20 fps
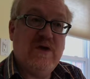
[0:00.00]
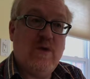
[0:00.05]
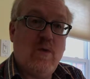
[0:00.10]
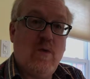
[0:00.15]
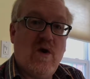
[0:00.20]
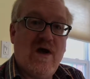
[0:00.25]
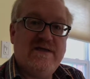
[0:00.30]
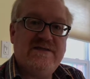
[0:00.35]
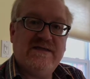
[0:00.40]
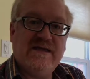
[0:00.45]

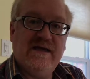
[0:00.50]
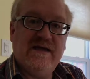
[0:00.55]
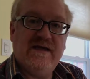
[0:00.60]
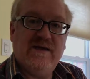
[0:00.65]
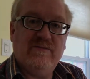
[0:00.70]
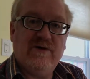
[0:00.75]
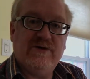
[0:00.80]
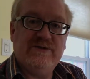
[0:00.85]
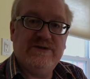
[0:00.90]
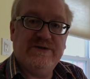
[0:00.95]

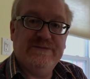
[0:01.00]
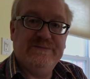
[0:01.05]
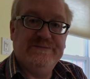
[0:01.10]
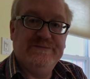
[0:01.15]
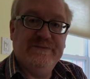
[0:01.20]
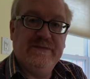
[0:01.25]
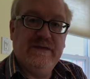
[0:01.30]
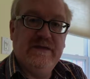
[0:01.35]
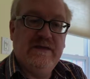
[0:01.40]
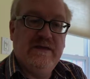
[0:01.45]
quasi-commercial.
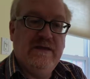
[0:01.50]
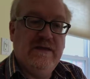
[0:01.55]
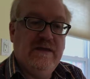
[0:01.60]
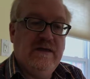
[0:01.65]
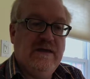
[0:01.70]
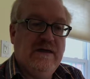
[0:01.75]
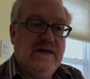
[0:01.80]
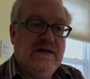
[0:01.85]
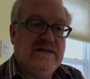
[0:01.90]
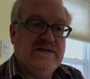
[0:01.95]

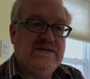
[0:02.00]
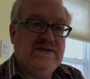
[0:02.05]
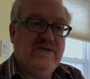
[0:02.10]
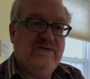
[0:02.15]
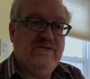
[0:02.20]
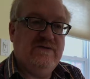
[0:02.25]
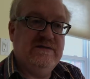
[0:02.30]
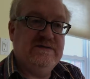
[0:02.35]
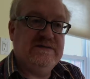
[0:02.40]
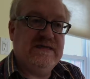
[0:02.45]
So
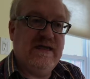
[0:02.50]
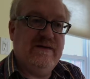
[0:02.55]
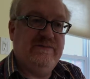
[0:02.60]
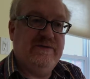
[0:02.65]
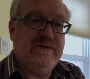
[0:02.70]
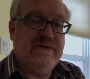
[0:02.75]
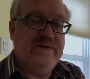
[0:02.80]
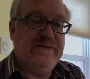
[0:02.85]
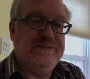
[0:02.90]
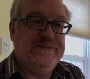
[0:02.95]
for
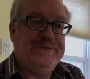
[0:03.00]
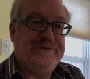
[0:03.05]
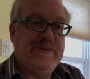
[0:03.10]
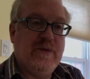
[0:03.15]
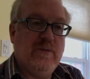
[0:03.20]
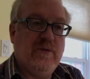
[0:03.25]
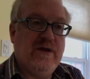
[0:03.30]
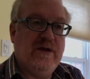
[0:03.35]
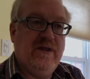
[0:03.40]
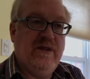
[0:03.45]
example,
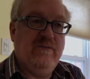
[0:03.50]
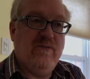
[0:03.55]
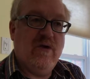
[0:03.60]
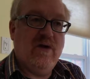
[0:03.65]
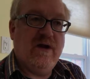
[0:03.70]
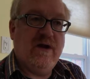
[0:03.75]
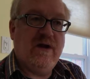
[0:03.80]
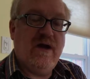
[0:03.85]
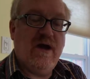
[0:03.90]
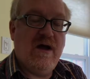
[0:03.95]
one of the
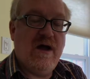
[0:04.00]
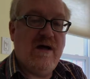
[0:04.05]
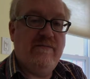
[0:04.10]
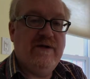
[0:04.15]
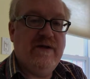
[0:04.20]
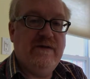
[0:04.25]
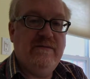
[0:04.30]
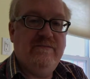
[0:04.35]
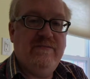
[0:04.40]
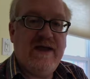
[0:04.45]
more
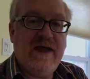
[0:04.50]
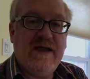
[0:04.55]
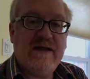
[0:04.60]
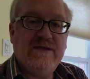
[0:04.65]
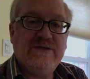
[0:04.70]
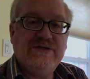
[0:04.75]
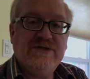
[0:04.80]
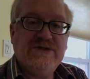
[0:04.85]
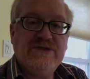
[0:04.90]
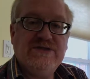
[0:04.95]
common
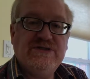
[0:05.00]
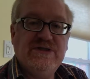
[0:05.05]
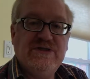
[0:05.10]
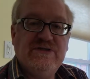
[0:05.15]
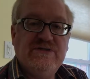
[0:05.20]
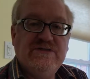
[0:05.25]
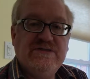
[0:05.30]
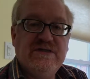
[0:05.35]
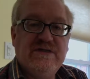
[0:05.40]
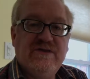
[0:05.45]
packages
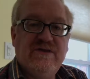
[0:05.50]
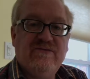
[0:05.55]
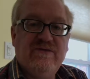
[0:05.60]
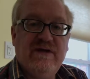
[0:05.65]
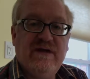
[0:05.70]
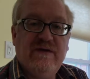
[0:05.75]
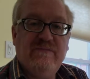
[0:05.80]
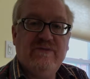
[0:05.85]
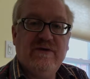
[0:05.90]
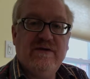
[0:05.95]
used in
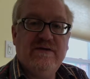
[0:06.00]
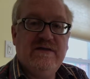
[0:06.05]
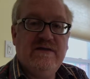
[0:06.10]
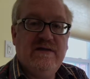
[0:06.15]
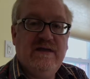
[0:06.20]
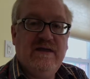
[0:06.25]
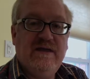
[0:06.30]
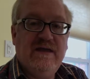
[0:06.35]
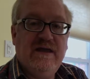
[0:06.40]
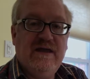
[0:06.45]
3D
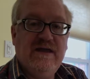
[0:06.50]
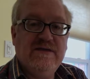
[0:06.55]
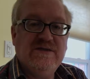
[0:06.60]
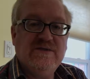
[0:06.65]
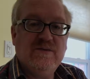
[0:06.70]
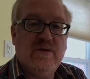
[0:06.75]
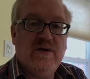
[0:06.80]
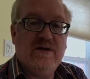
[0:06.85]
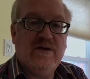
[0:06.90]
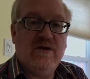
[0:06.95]
printing
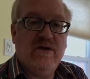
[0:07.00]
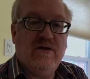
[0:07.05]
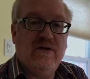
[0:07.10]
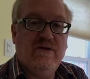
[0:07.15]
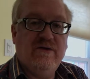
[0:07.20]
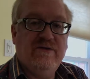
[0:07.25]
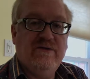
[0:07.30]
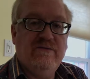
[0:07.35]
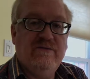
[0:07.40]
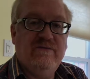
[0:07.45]
is one
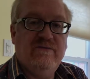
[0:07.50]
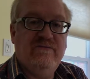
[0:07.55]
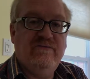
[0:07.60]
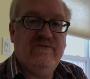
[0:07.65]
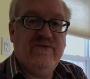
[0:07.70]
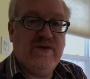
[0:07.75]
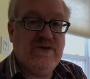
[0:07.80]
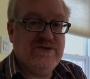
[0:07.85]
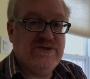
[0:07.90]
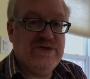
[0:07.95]
called
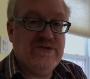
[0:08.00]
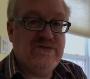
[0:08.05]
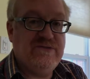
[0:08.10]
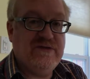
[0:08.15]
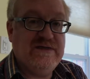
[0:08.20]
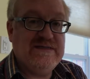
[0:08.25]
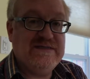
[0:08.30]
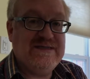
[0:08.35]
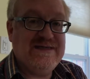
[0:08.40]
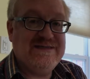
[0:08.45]
Fusion
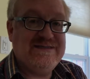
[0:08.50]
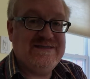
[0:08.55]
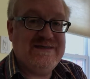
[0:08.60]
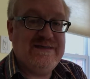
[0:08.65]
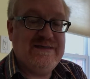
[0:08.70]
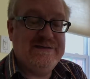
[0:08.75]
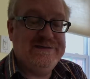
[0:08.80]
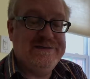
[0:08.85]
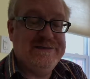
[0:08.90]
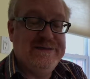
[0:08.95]

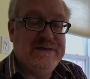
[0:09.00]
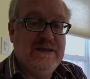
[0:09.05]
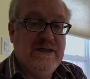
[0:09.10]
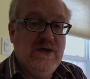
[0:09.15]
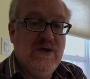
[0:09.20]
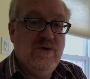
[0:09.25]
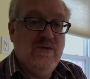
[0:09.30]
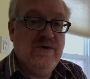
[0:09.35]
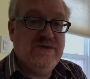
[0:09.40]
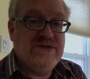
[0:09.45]
360,
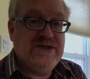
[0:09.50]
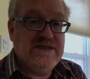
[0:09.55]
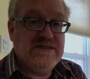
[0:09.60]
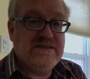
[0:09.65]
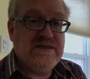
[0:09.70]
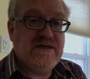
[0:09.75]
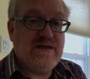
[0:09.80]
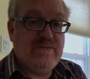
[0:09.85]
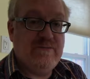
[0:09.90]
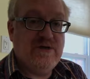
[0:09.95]
which
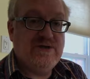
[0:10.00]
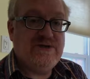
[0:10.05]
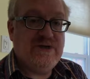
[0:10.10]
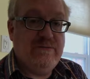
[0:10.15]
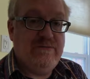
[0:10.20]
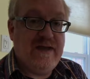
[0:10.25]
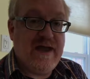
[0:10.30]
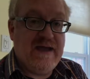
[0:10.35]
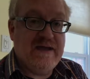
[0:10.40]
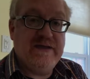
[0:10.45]
is a commercial
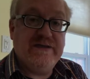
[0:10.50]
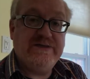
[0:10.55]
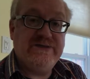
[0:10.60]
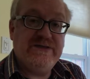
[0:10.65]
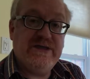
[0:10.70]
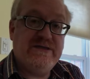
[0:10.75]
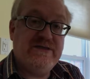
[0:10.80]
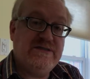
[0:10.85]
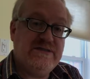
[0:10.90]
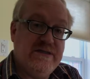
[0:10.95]

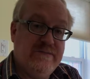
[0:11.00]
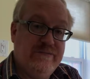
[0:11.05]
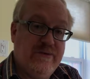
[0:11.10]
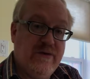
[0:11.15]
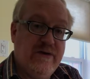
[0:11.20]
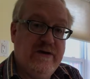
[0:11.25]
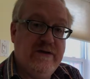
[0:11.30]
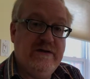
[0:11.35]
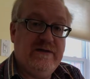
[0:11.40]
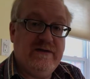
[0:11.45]
package and it's
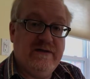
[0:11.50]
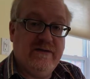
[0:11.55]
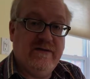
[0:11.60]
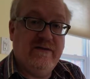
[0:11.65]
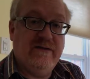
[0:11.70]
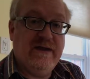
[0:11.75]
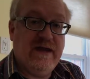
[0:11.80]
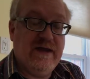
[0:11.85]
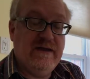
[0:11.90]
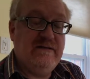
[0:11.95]
supported and
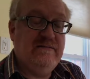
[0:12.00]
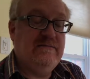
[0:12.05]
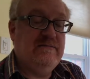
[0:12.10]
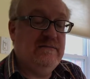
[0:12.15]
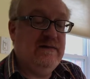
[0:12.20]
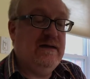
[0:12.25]
all that